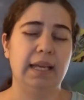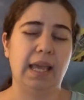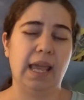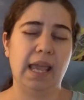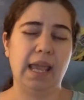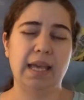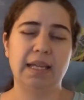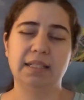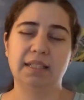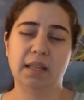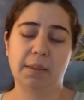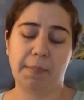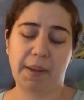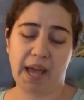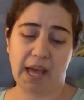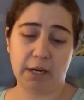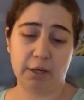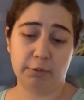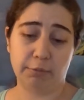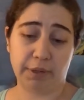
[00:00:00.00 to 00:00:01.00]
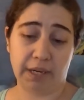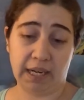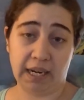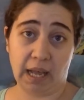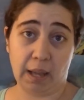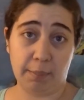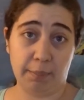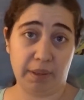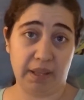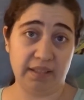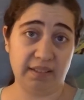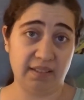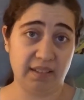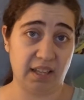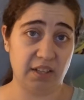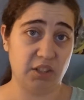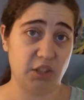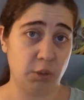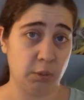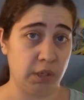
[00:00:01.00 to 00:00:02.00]
and the pattern written up and
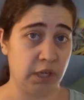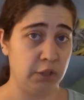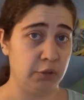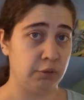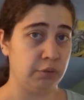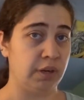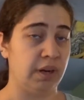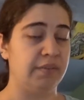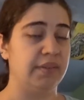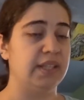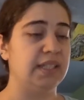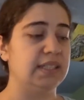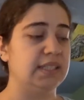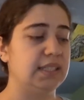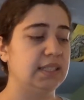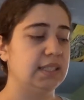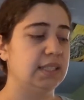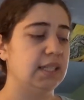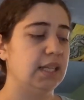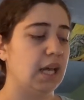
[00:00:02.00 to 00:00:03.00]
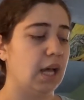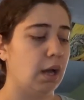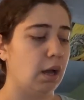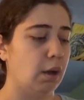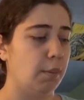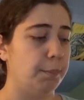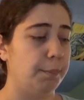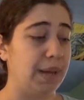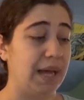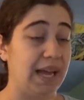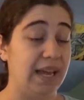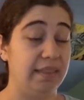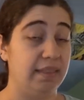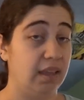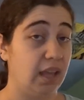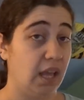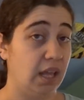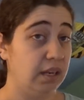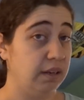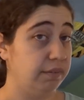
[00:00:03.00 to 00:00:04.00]
sent to one hundred Ravens um, by
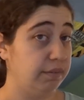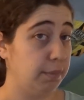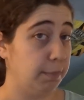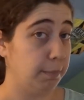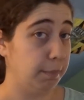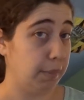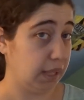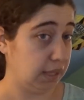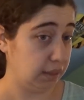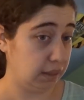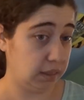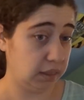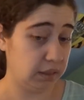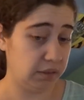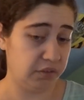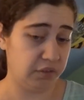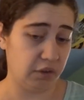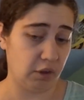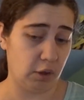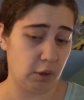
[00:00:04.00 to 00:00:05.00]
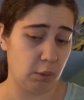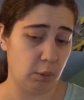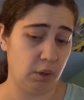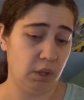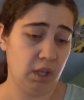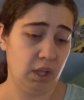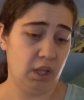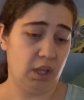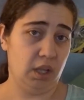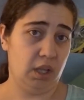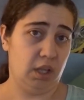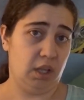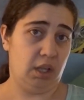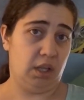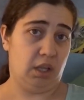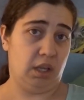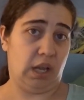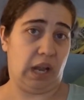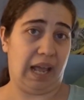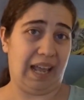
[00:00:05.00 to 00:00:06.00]
the end of the month. So
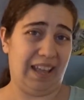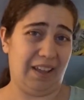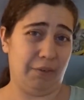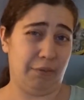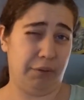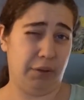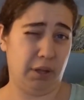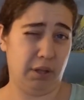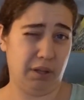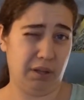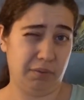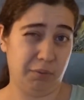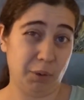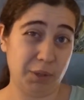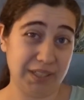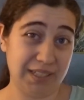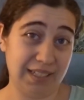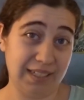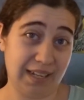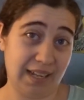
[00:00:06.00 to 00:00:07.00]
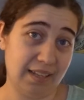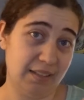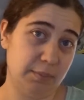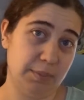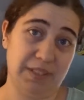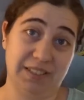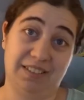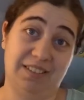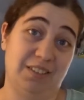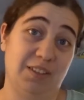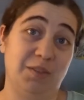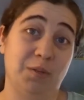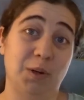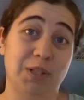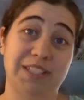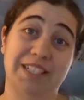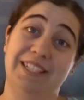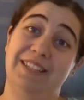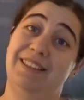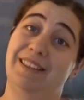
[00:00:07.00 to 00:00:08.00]
I have fourteen days because it's the
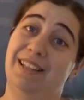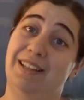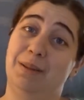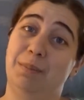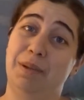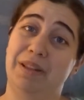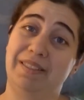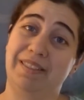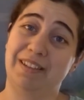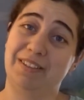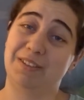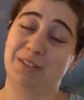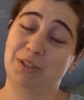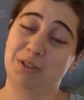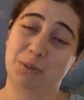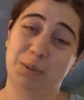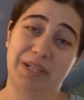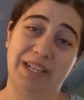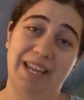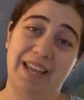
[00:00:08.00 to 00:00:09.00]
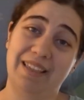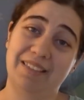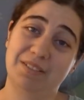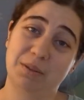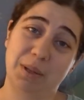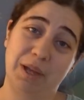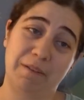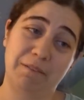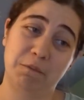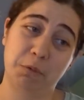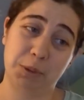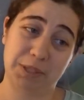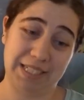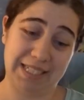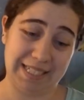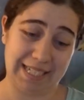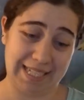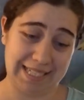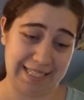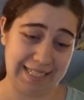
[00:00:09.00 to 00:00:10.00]
fourteenth and the month ends on the twenty-eighth, so I have
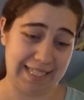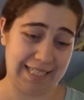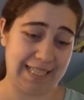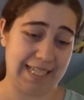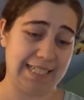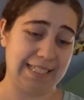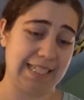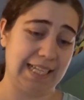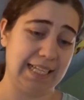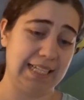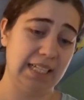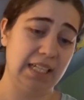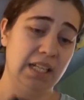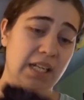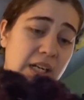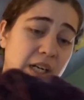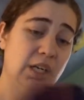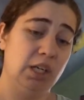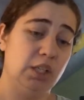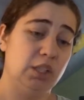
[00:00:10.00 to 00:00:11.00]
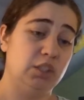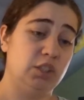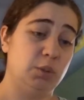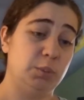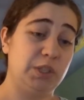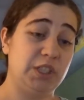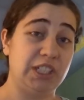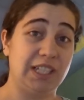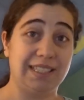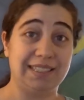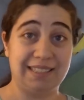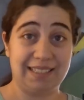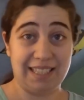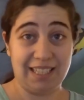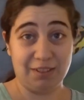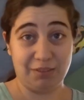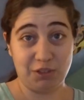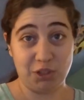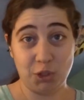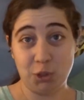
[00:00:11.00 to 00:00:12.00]
fourteen days to get that done. So we shall
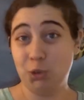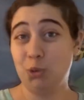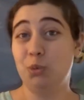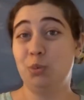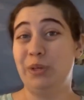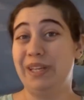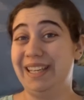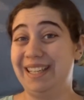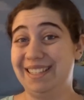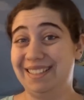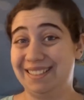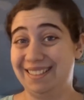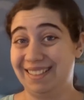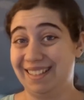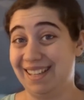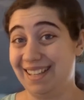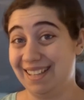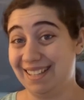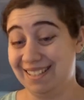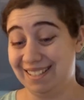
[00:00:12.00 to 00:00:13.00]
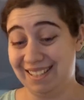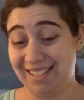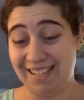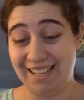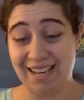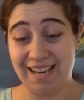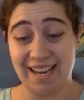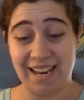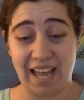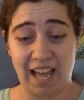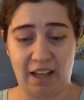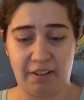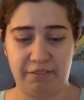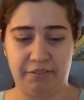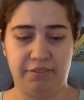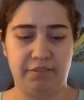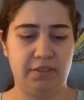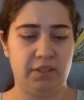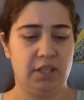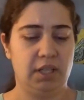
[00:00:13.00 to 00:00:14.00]
see if two weeks is
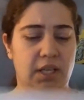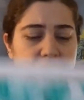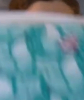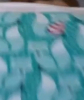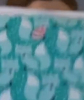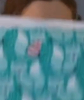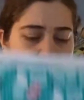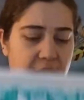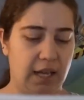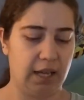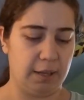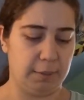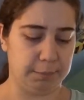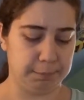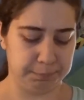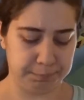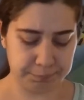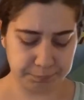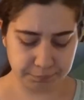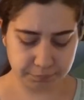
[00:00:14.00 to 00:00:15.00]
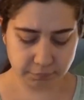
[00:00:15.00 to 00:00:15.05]
enough. Um,